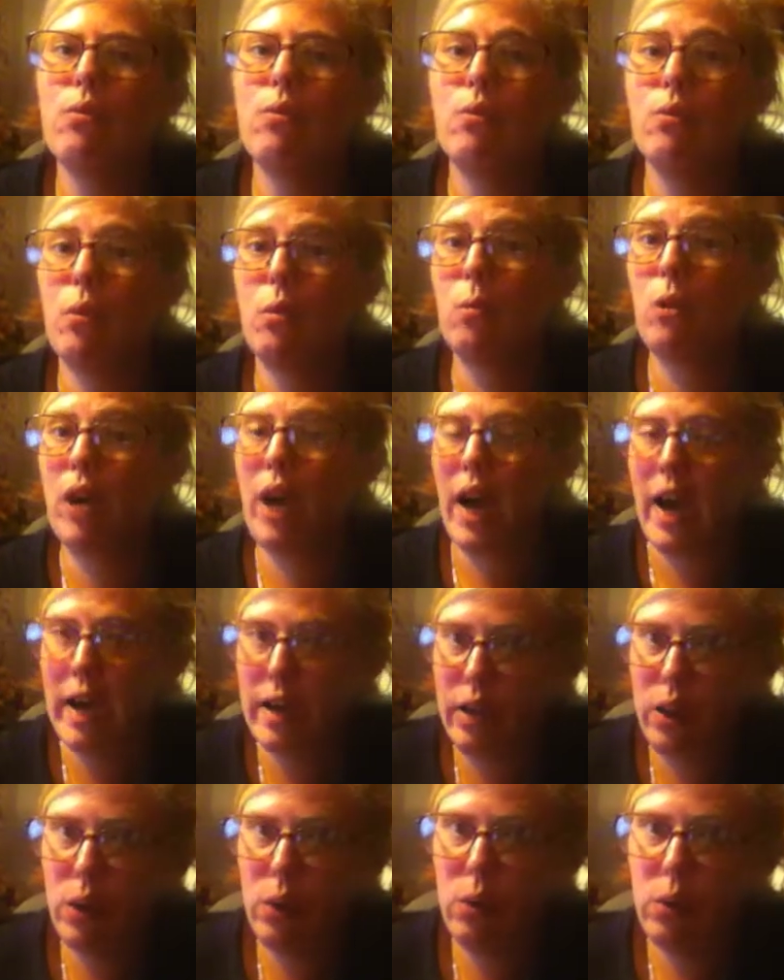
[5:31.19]
from what
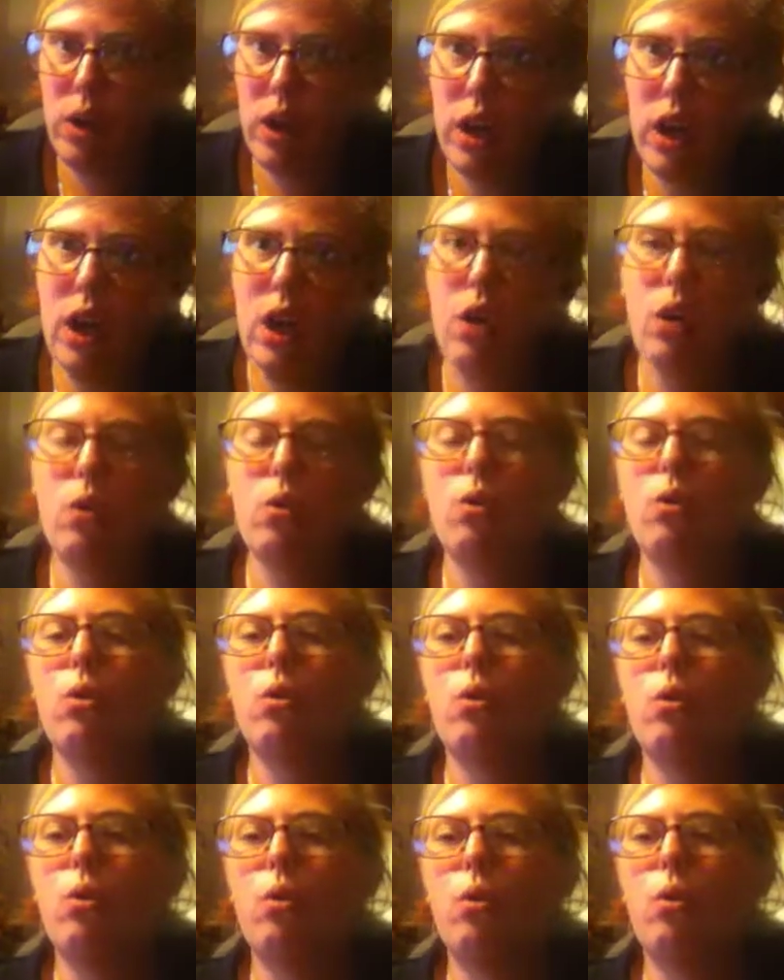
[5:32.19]
I know.
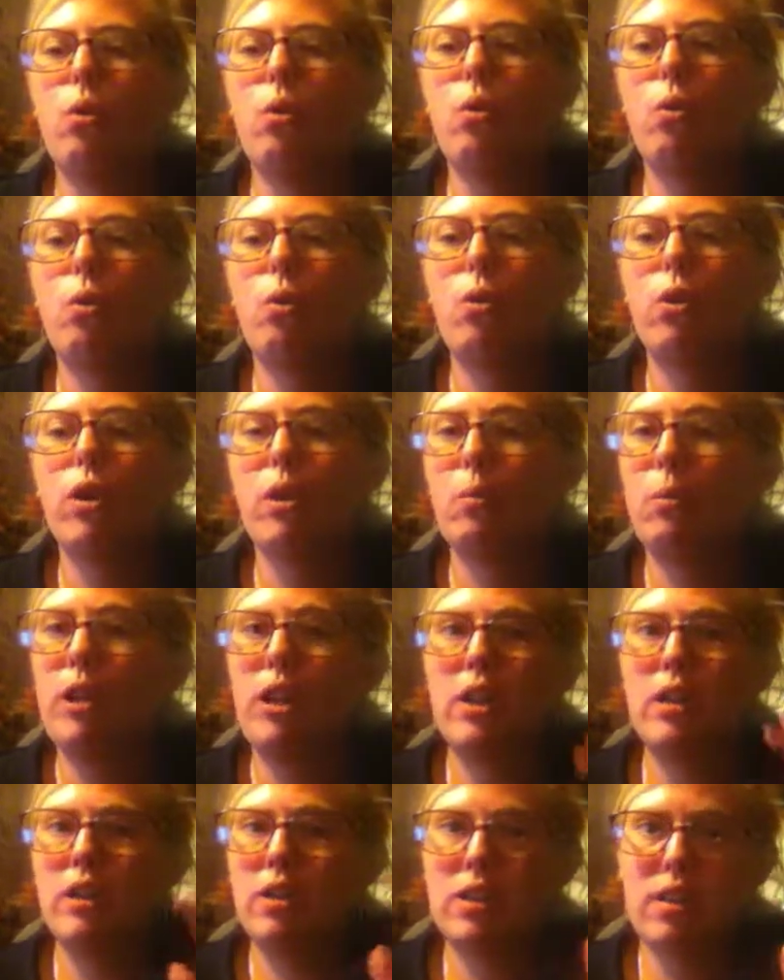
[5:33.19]
I
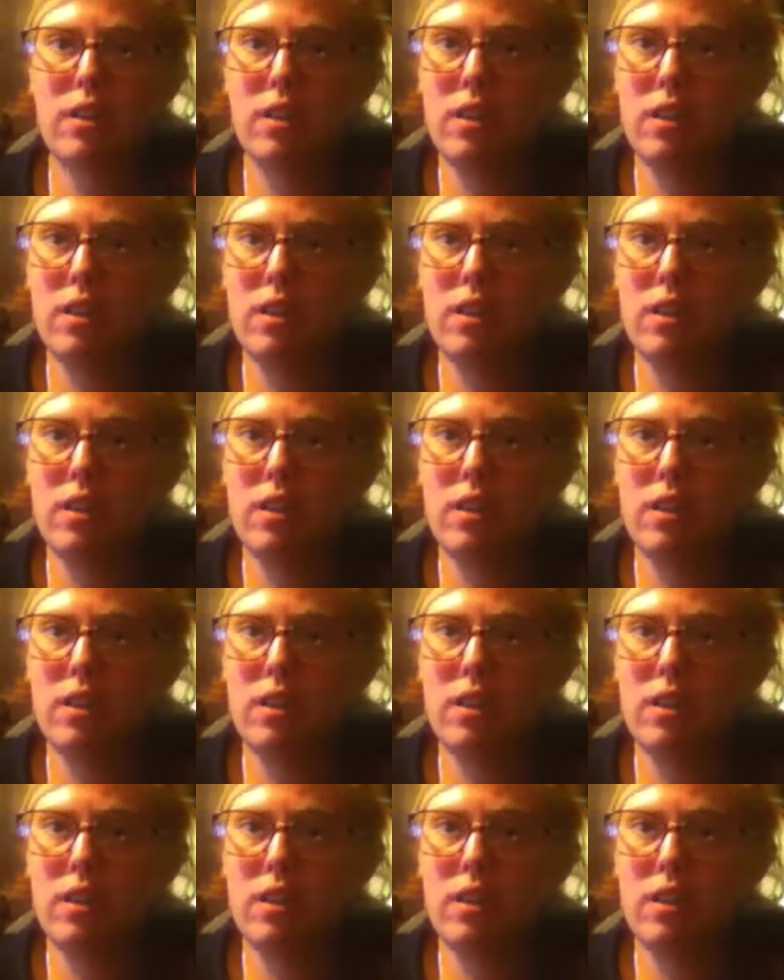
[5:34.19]
mean,